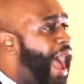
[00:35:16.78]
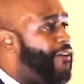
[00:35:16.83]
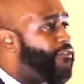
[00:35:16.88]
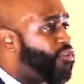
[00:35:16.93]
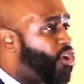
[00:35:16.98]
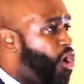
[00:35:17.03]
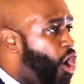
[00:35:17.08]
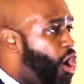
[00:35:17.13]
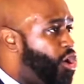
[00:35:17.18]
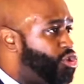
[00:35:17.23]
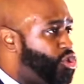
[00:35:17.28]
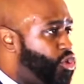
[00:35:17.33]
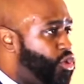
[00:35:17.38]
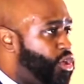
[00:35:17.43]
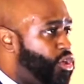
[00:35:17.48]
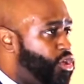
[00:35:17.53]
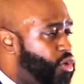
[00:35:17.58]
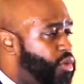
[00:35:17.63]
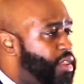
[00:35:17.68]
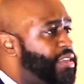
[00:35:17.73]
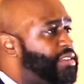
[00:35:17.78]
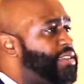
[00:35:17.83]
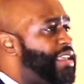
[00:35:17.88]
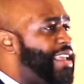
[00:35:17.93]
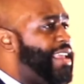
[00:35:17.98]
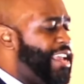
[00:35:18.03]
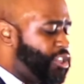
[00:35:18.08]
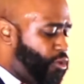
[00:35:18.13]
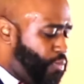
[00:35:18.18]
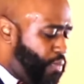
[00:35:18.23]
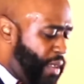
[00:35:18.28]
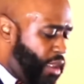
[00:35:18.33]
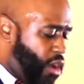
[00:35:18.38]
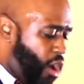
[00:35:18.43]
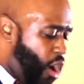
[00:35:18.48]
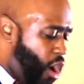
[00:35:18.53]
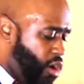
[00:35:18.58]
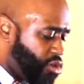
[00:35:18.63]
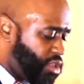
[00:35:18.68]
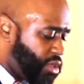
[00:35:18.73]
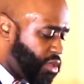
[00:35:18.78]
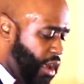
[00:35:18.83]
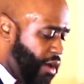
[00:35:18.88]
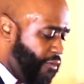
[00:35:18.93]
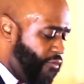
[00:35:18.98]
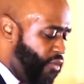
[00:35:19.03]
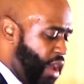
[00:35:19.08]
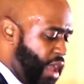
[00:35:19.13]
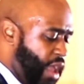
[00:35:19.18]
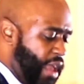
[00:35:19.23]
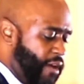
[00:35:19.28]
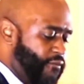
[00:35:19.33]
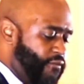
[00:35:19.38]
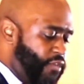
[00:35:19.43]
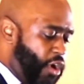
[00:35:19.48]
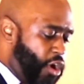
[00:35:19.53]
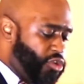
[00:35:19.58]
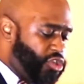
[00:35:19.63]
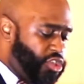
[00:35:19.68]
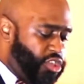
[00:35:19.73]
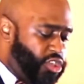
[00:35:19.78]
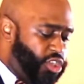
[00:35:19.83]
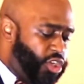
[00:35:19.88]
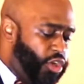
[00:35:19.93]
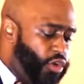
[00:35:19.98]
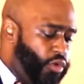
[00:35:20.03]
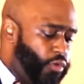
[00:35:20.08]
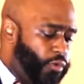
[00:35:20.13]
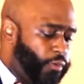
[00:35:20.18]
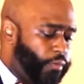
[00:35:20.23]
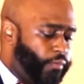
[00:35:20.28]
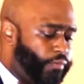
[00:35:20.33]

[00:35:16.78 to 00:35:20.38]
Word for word: I have called you to do this is because of verse 2